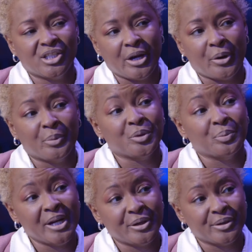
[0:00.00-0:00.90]
sharing with
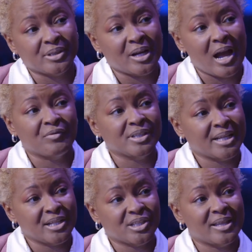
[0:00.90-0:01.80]
readers a
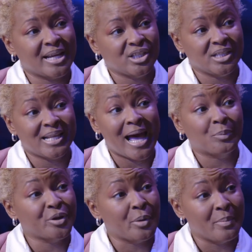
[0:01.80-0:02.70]
conversation that she's
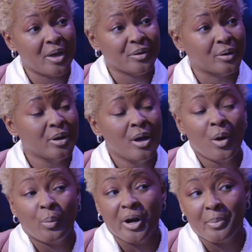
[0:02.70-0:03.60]
had with her mother,
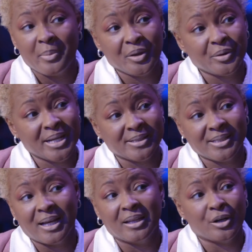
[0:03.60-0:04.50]
where her mother is
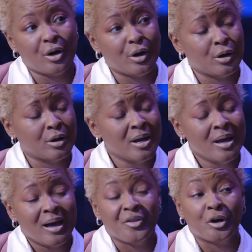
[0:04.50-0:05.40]
telling her
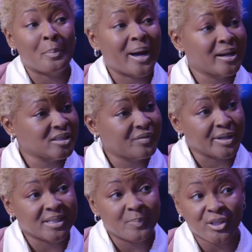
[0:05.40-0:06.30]
that her body is
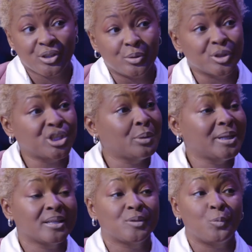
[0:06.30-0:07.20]
very special, she
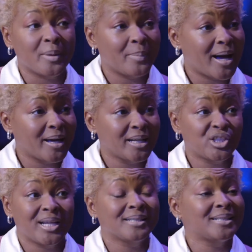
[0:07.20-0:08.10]
only gets one body,
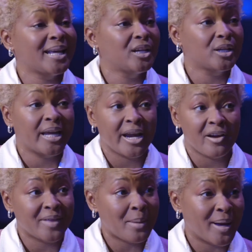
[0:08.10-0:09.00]
she has to take good
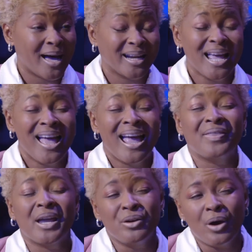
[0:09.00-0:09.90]
care of that body,
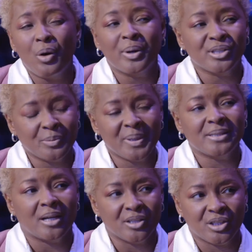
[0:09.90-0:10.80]
and that no one should
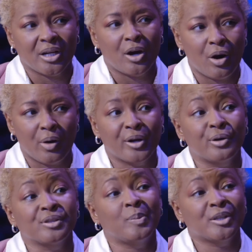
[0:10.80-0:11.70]
be touching her in
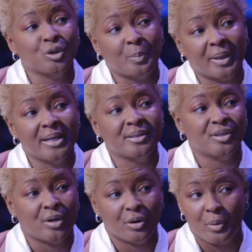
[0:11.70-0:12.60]
her special
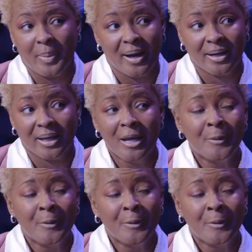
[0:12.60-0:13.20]
places on her body.